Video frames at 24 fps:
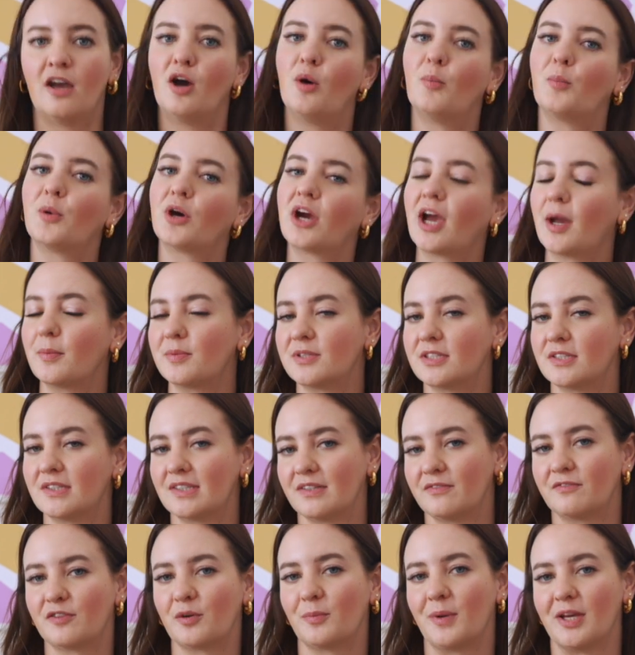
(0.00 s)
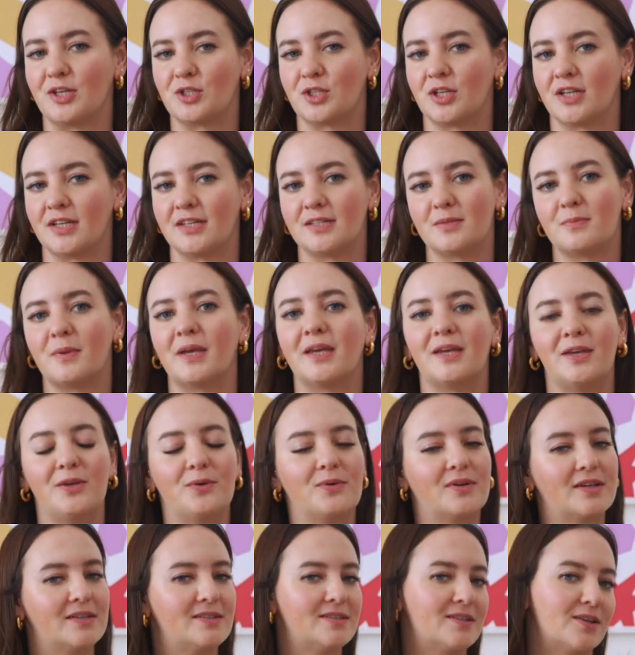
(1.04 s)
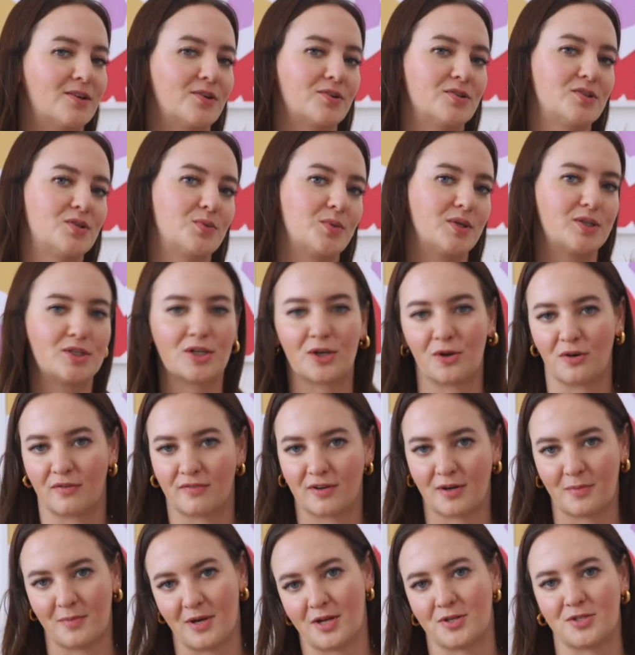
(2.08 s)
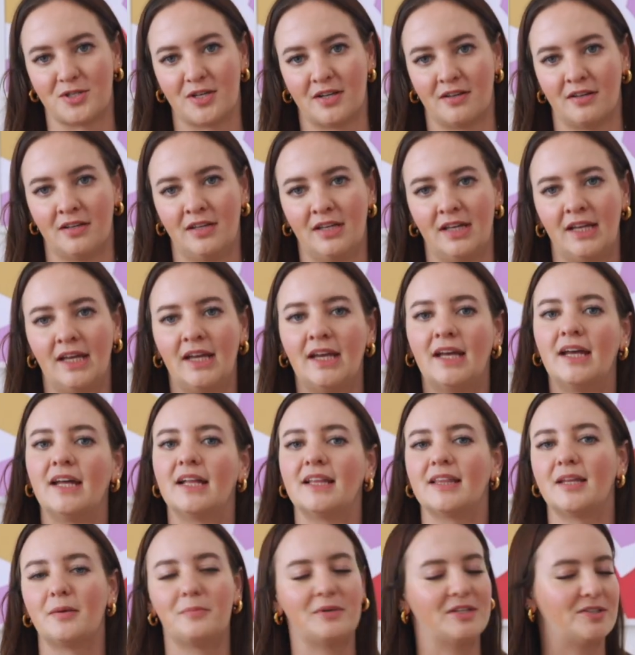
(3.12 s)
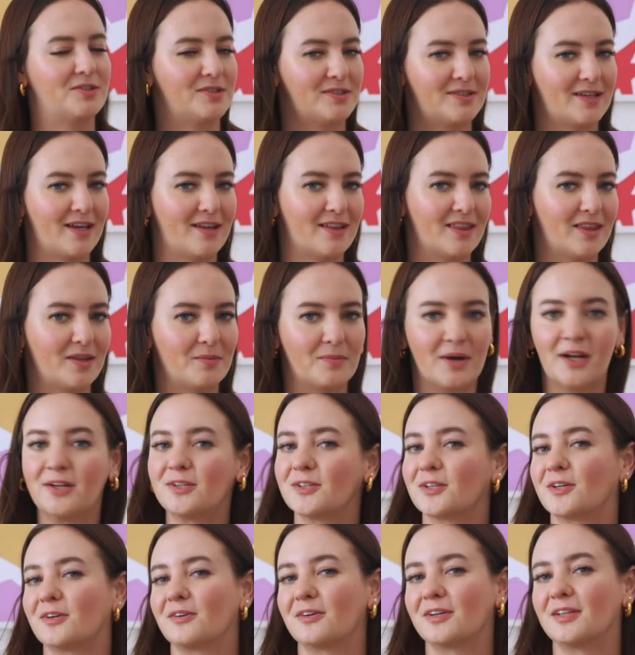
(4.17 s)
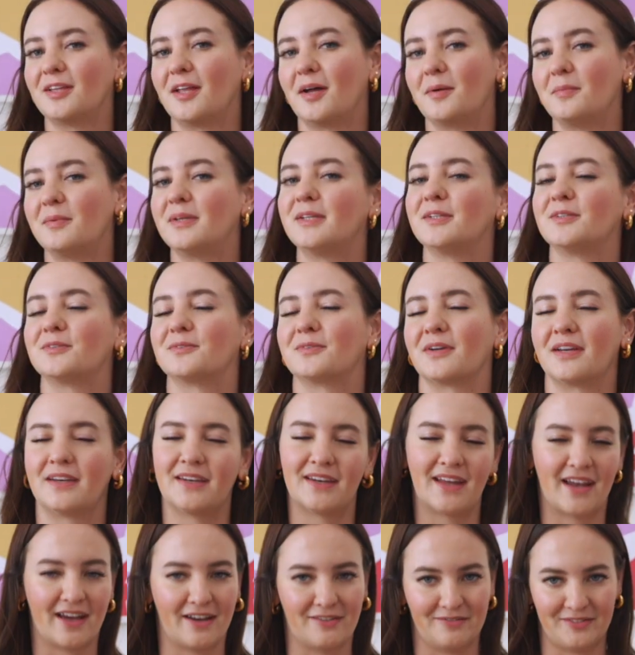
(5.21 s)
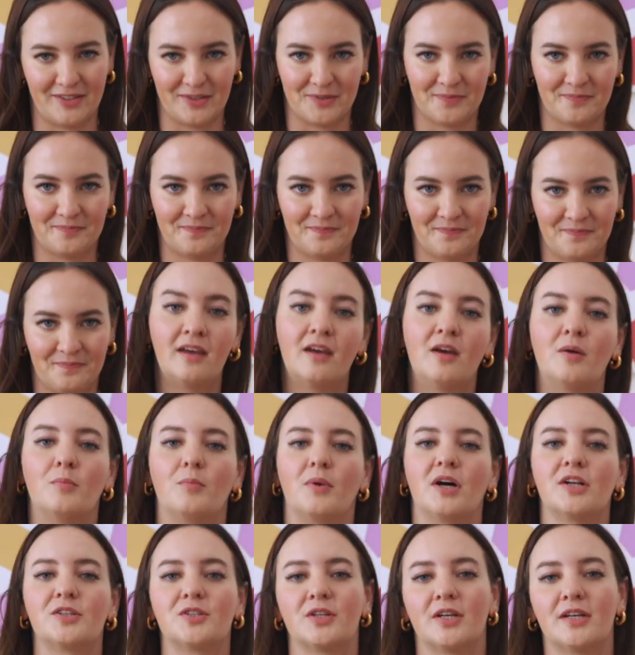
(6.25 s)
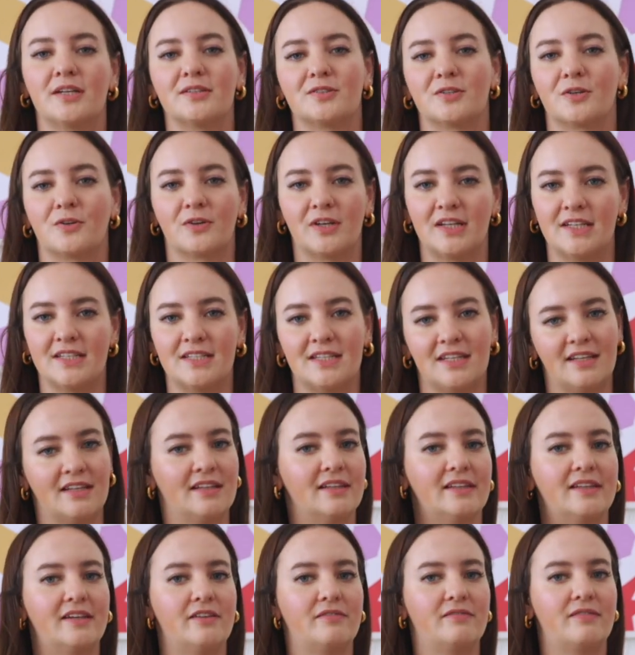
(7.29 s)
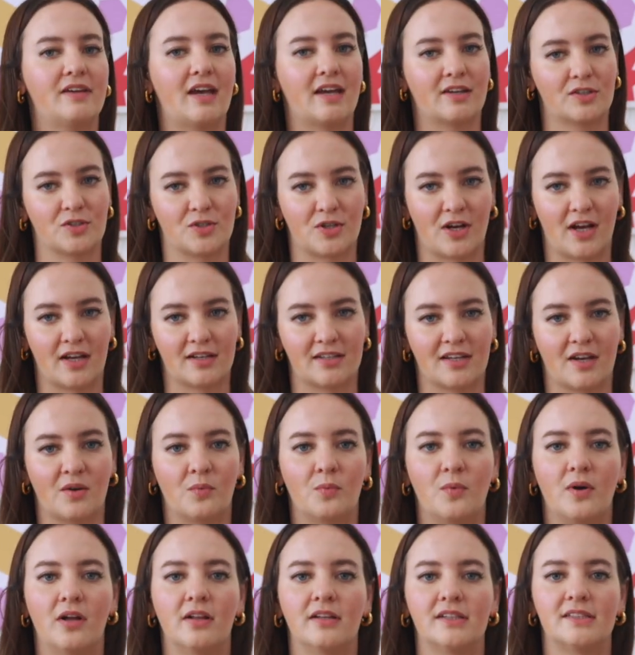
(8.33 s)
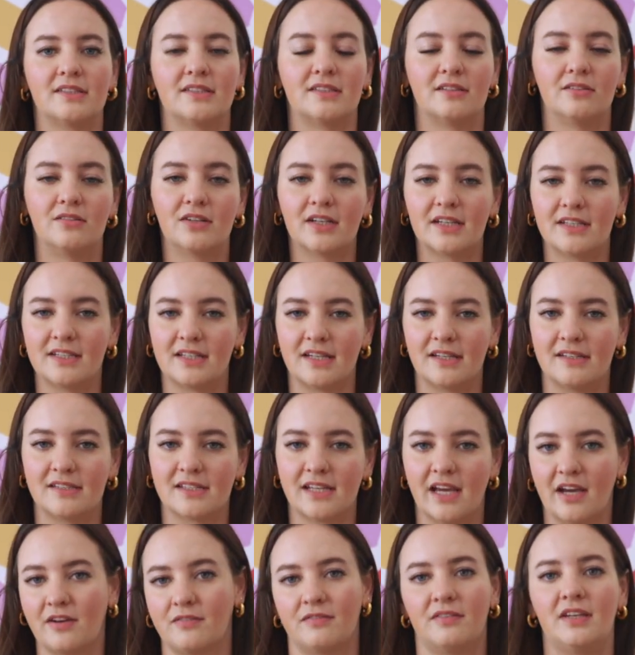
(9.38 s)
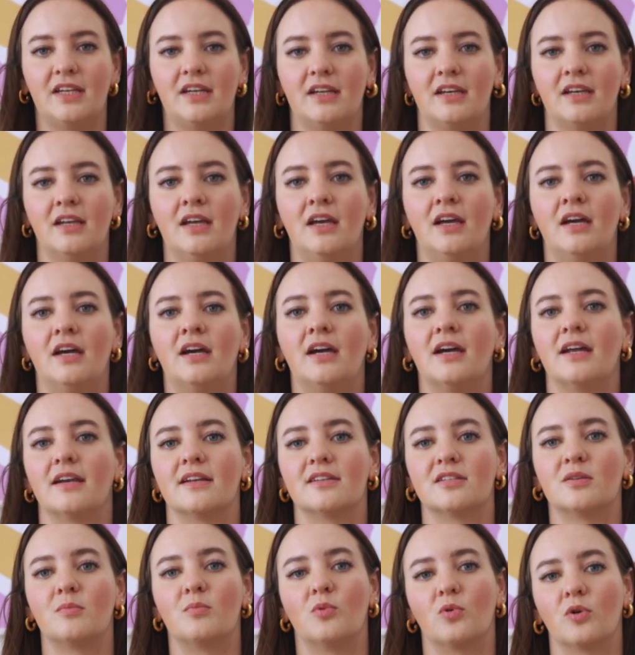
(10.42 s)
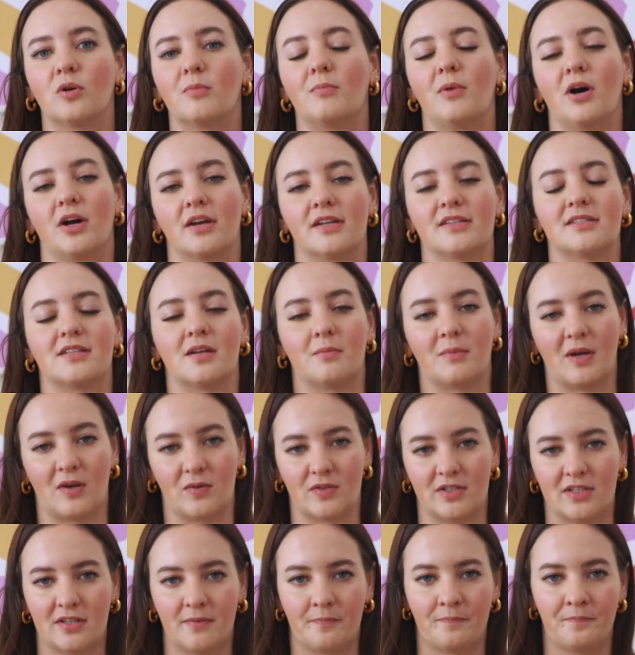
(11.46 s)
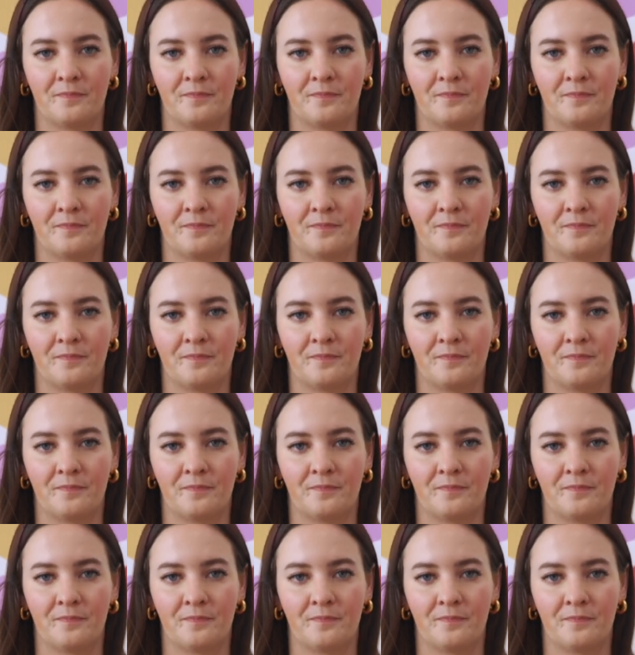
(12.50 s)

Perhaps this information is making you consider switching over to matcha. Let me just say, the Matcha Girl Club is ready to have you. Matcha is a green tea leaf extract, and while it still contains caffeine, it is a more modest amount.